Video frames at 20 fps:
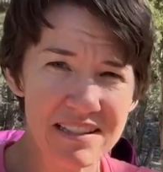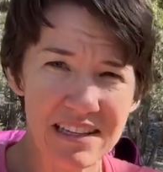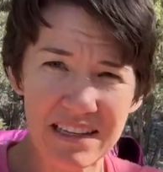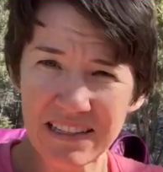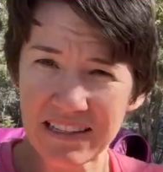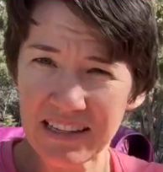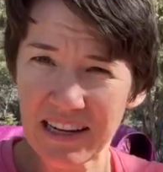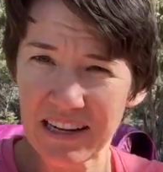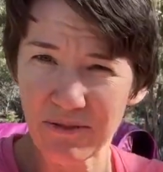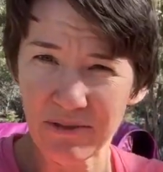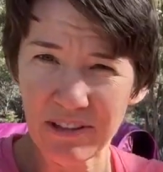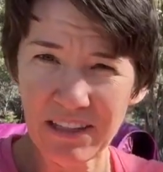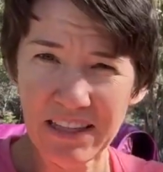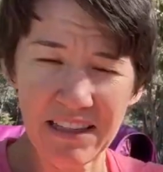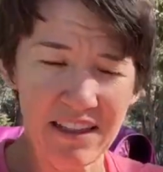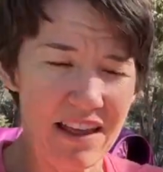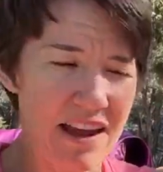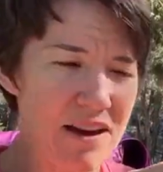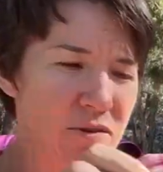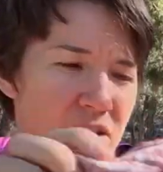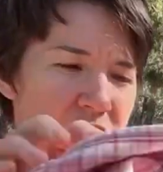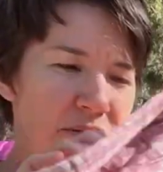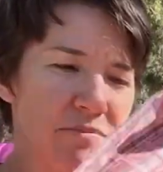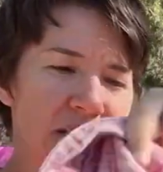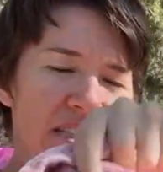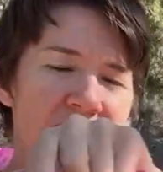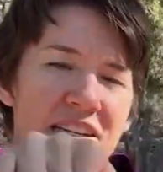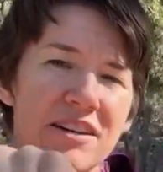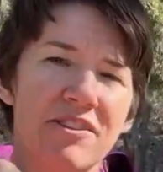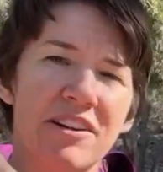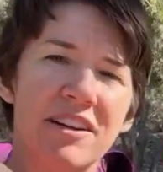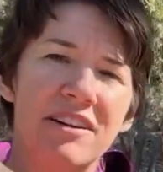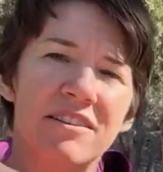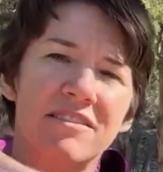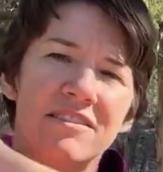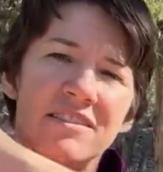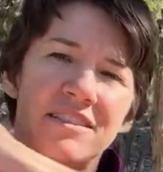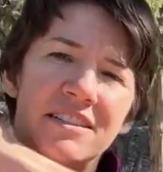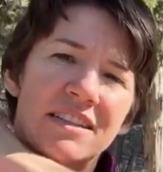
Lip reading: It's like really lightweight material.